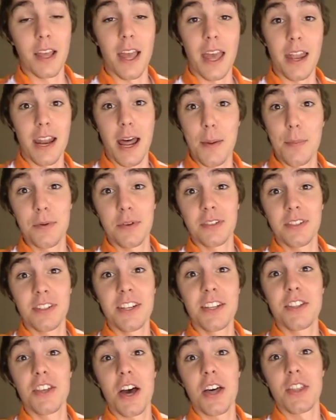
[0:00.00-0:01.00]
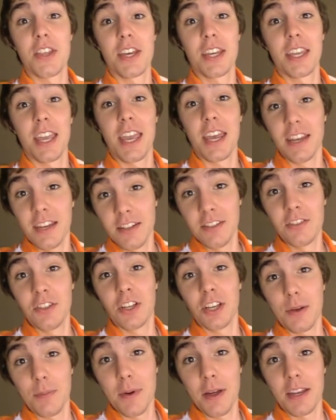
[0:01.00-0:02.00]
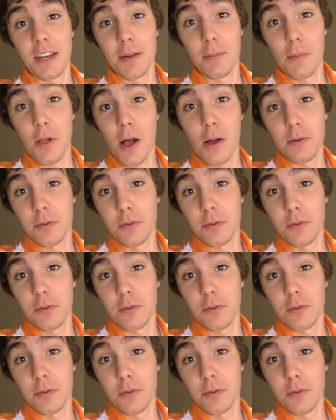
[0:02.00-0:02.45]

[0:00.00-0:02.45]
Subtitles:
And I personally thought that Katie's Chicken Monday blog